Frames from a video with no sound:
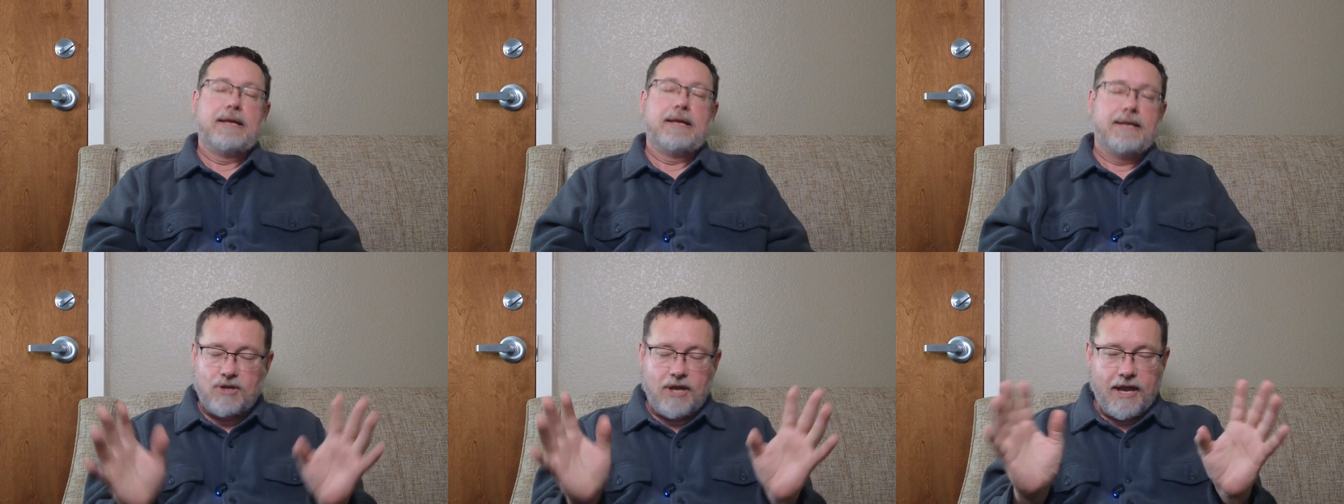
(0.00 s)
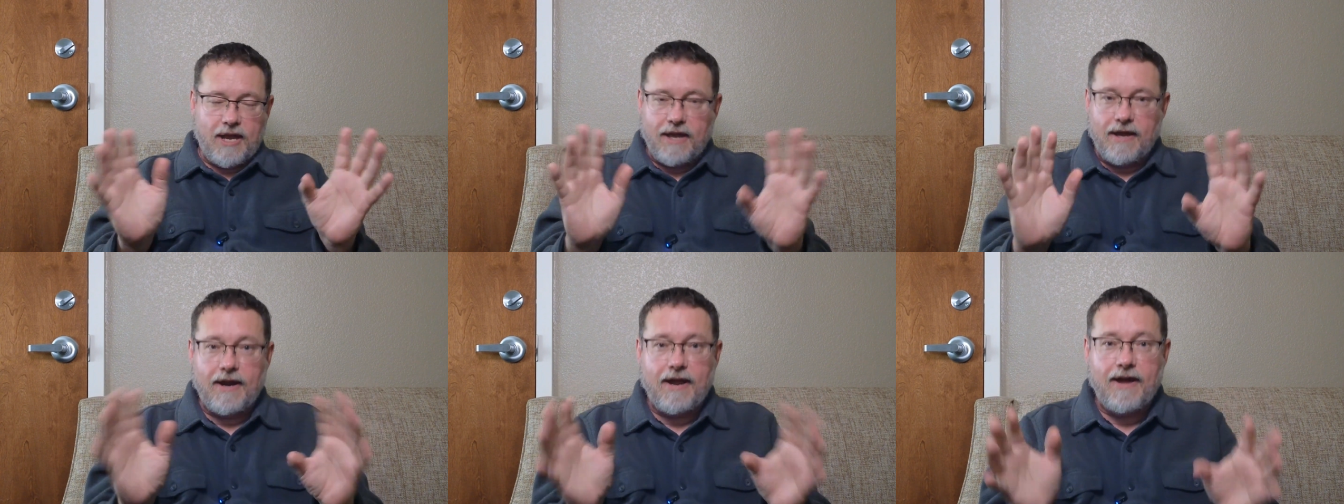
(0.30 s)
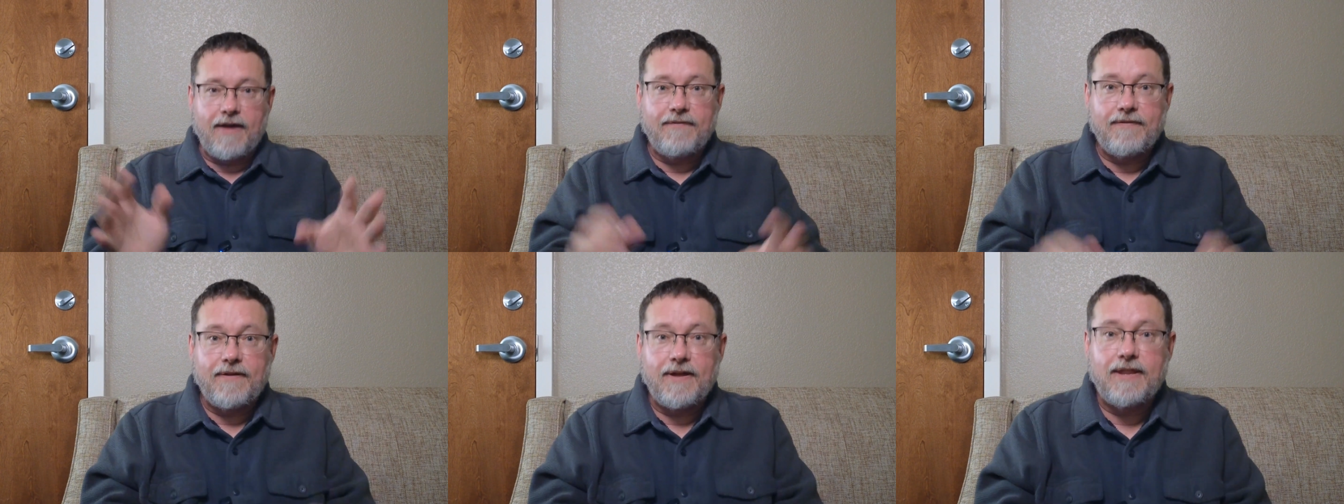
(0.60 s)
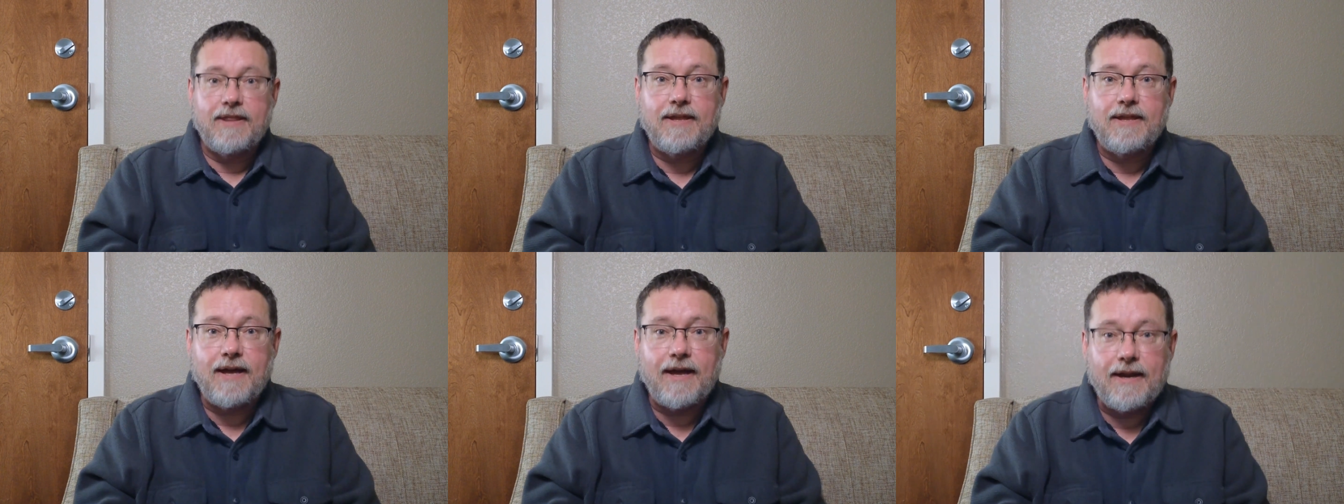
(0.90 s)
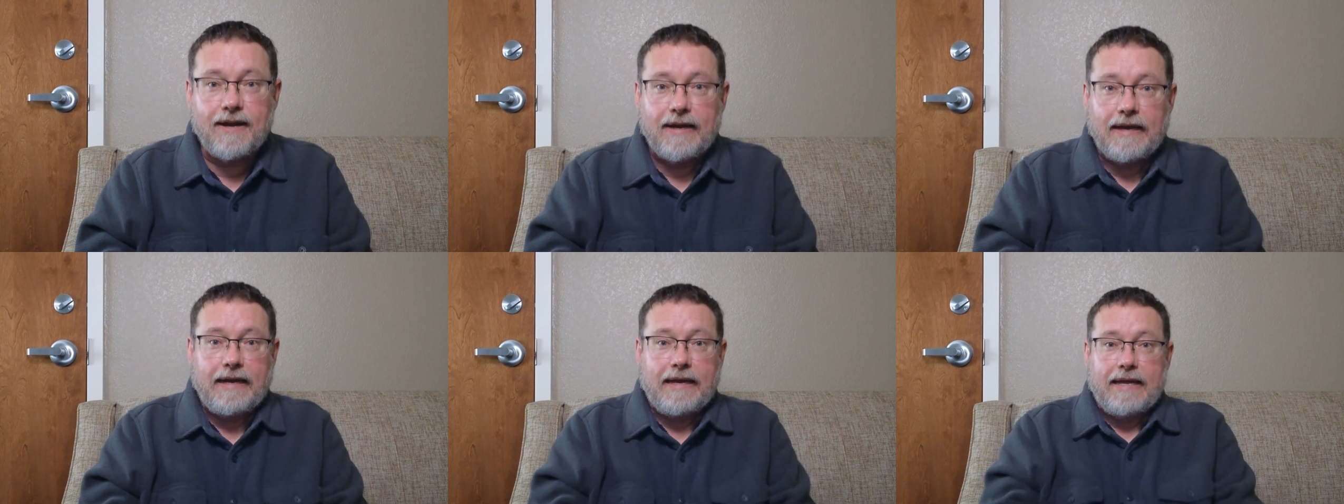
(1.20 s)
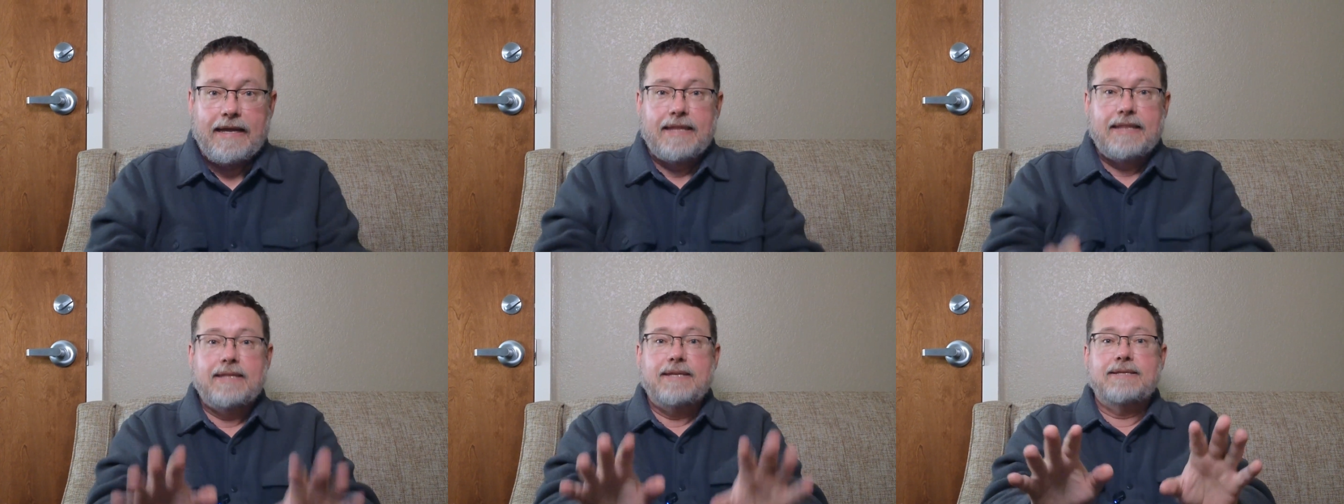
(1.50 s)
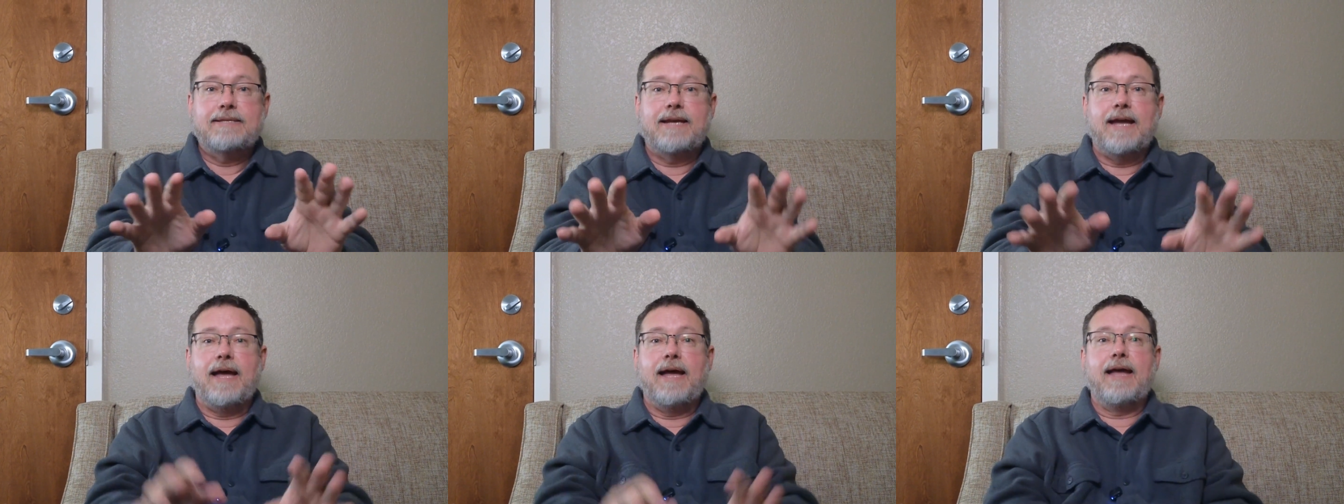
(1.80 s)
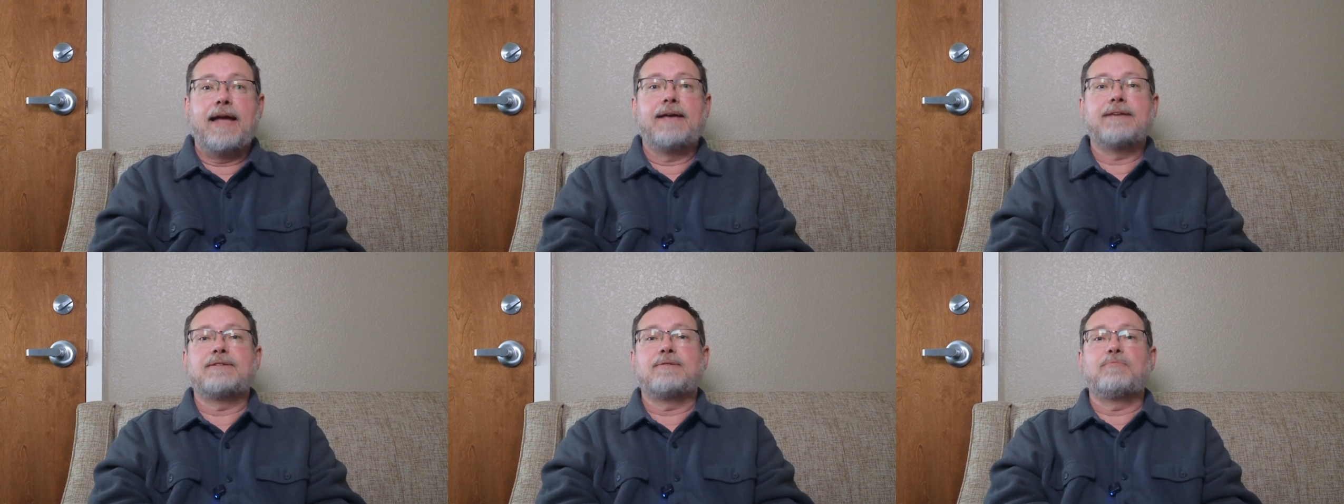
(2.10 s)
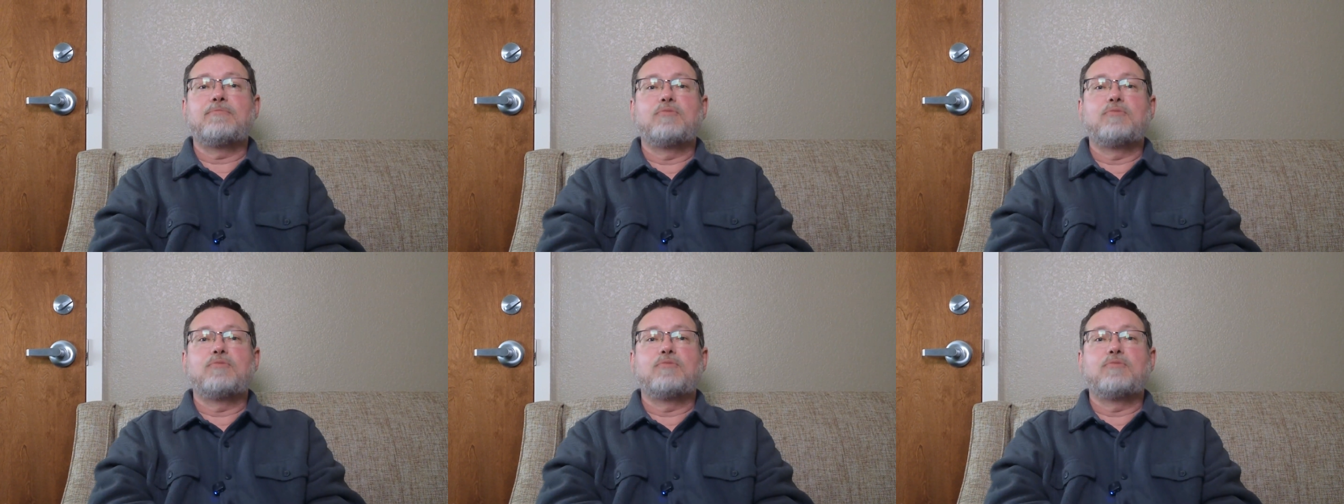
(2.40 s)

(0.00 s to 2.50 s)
Shake it off, I thought. This guy hasn't